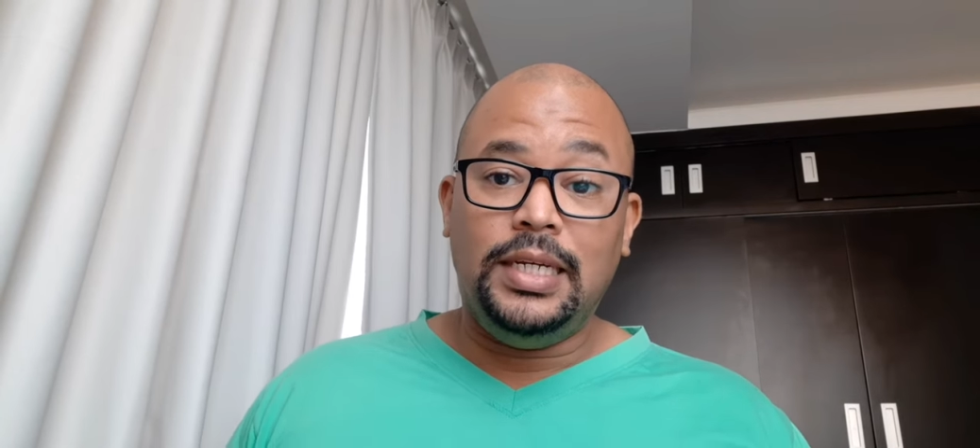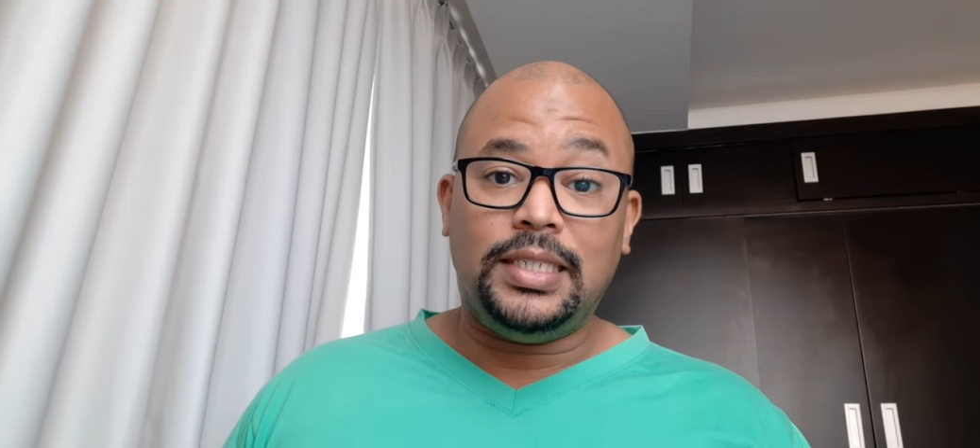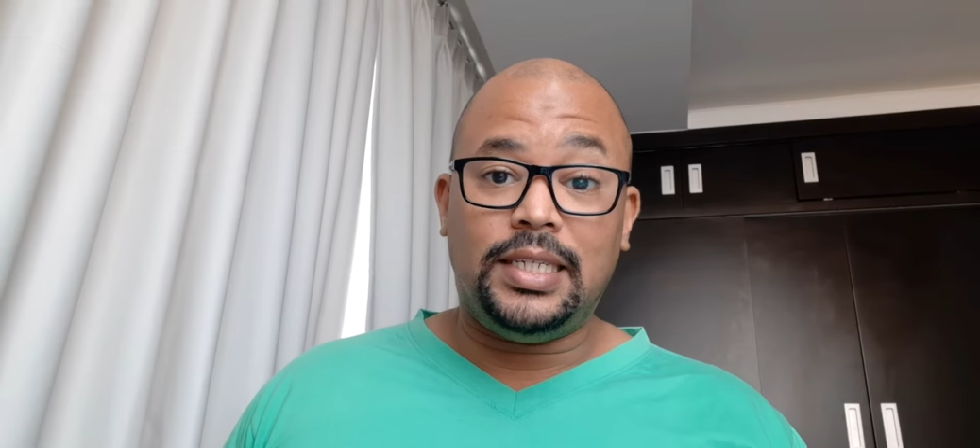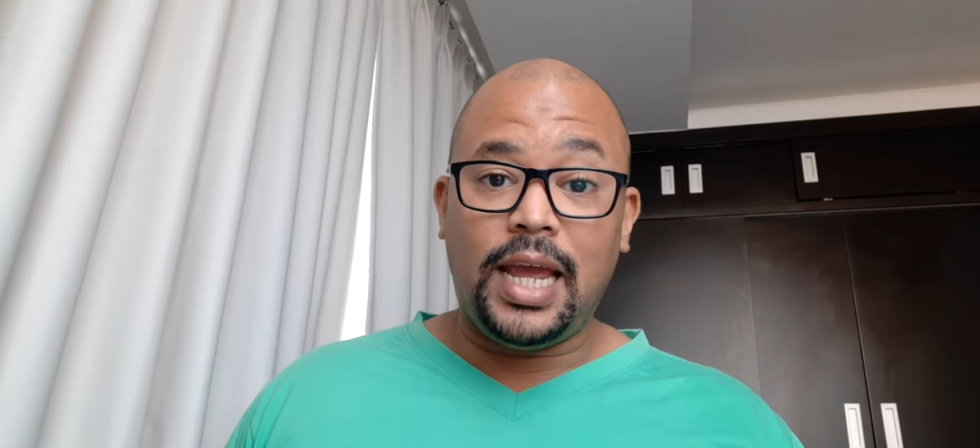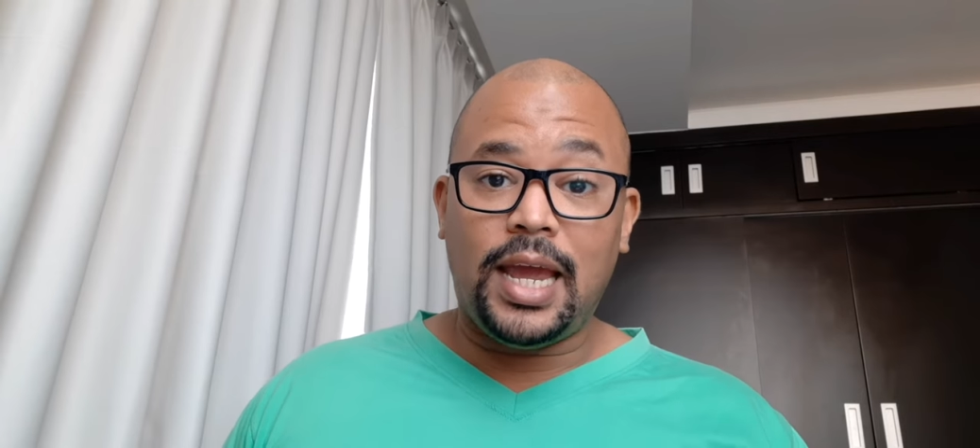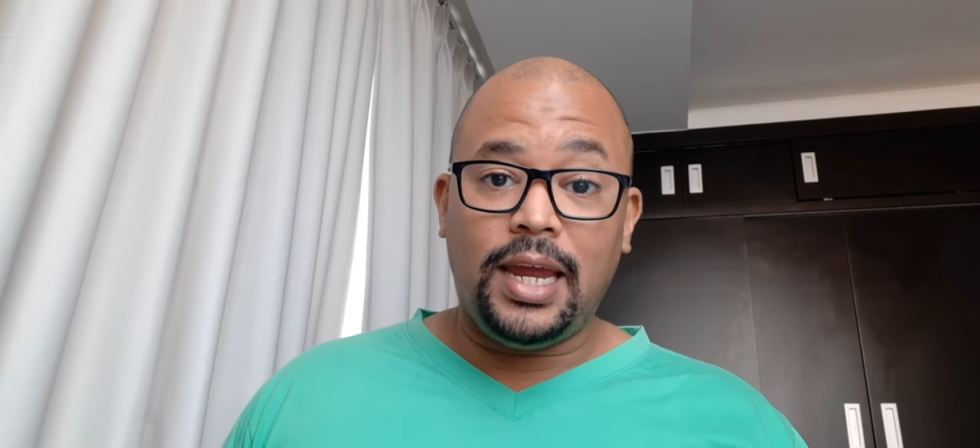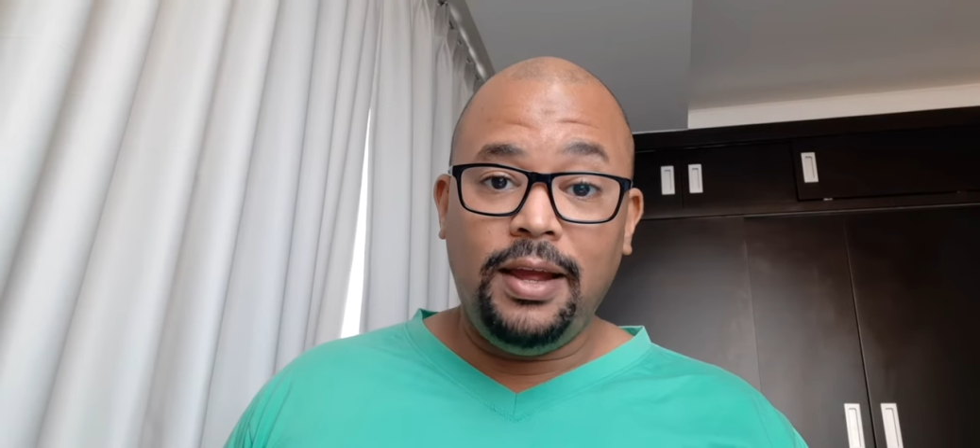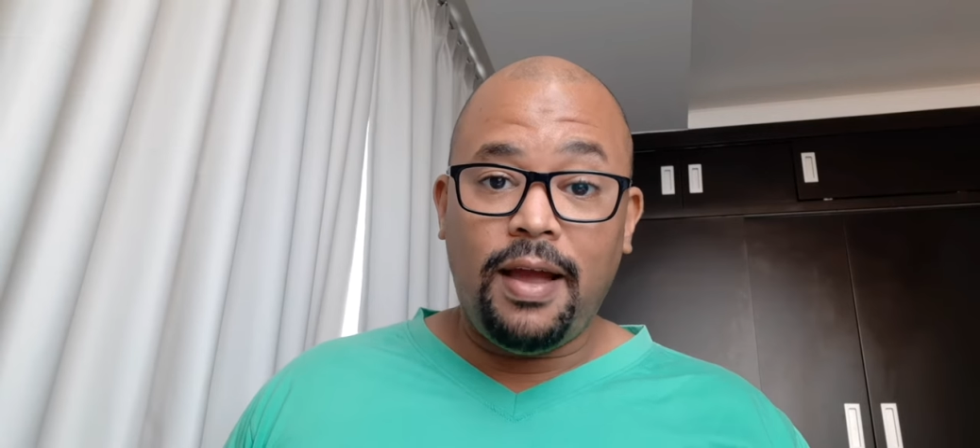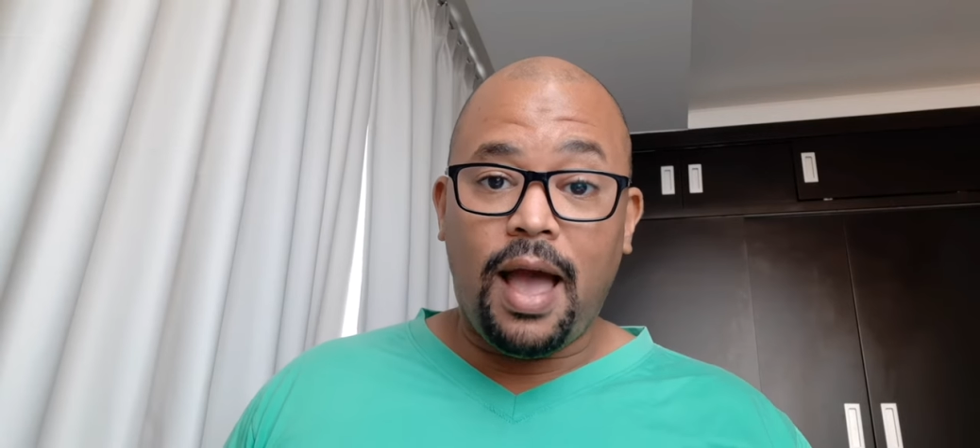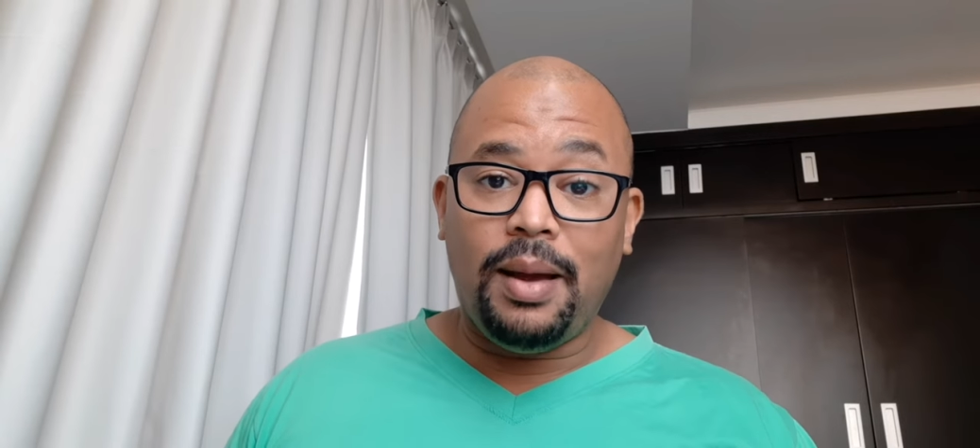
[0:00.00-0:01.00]
today
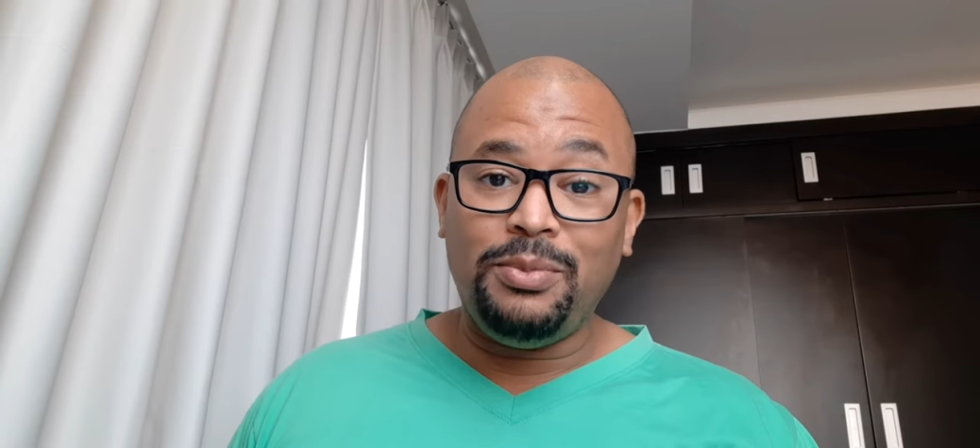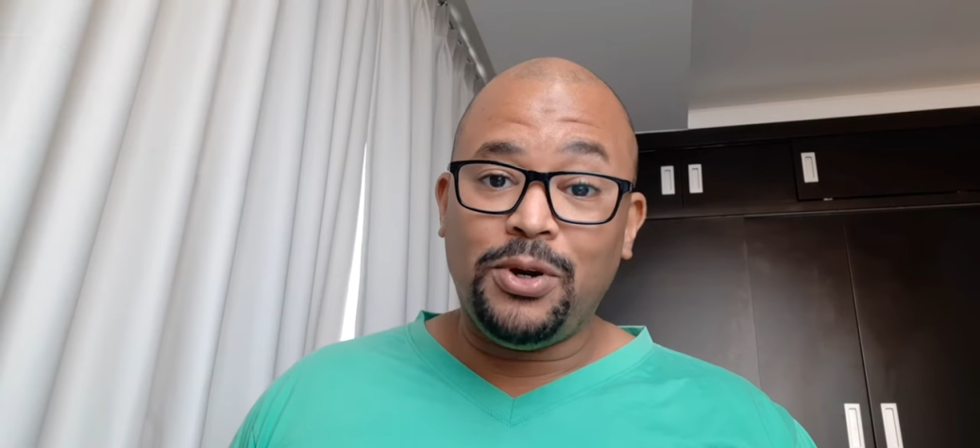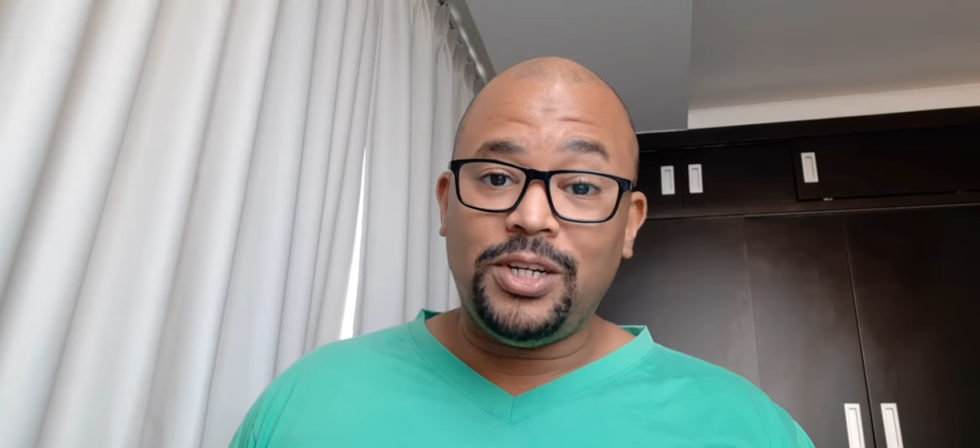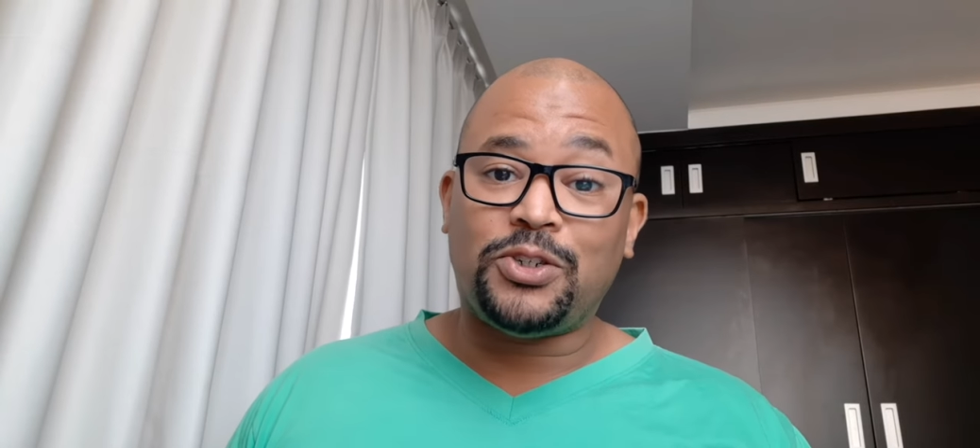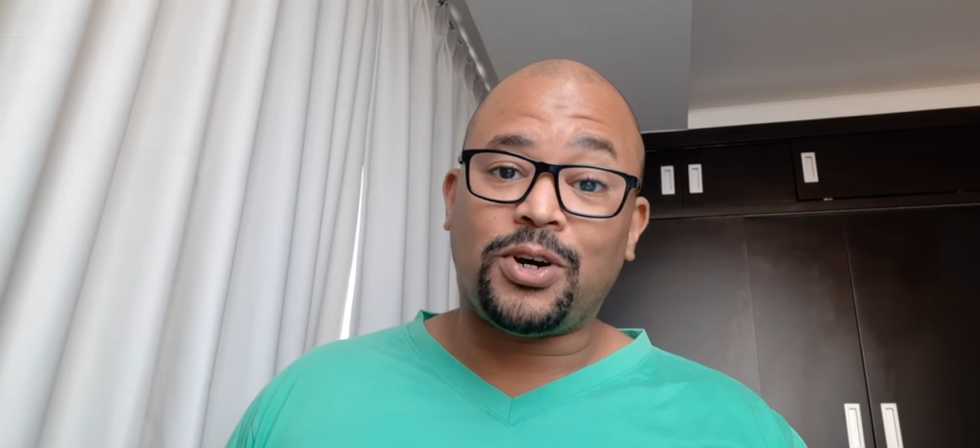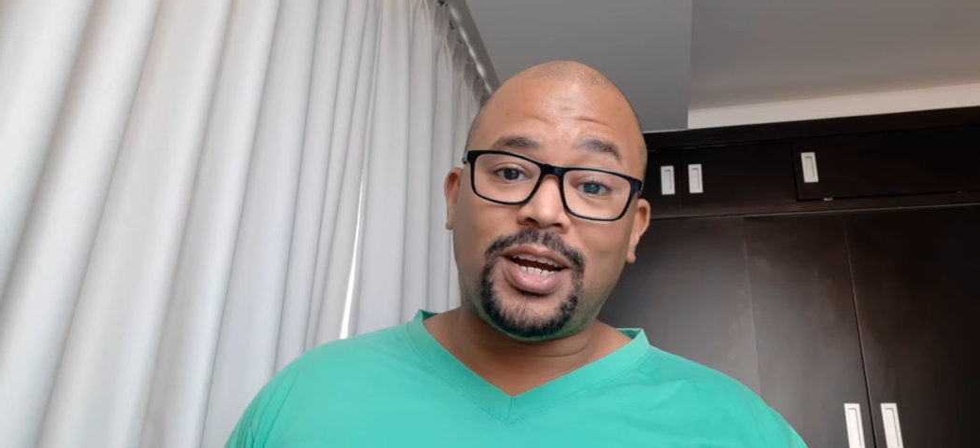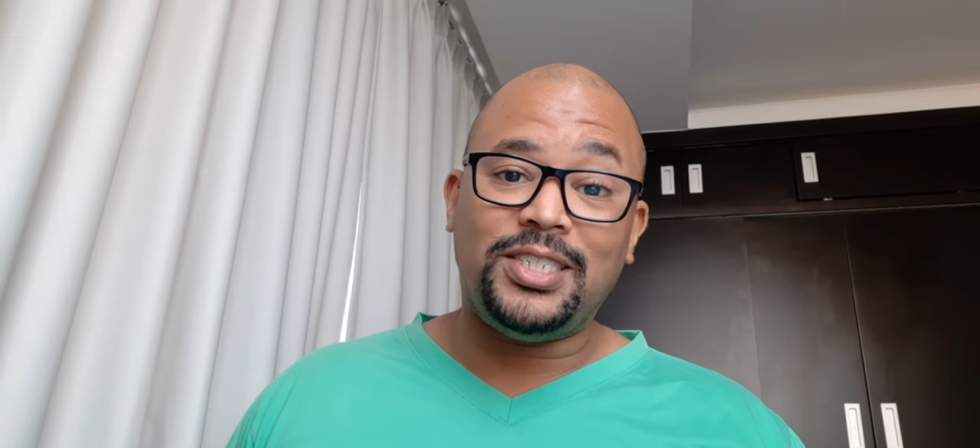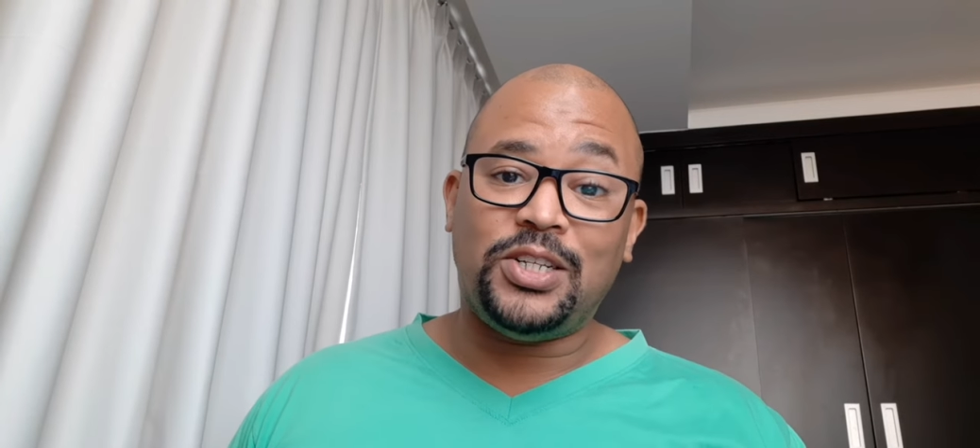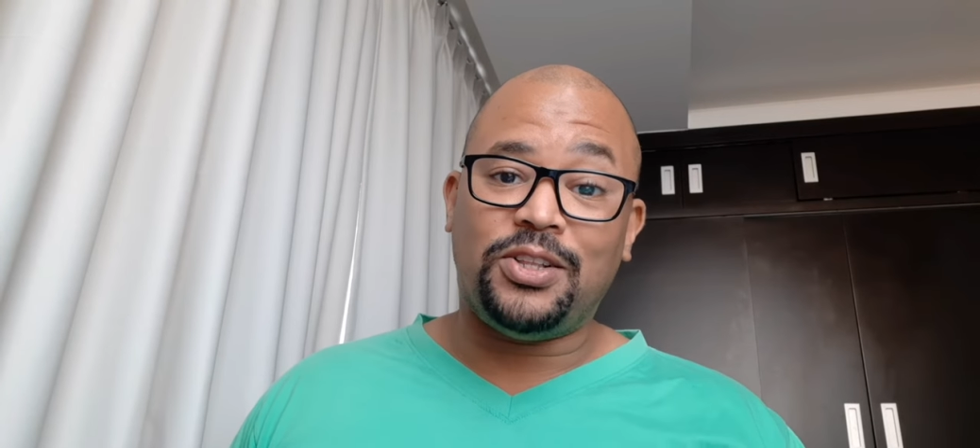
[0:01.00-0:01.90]
I'm going to try to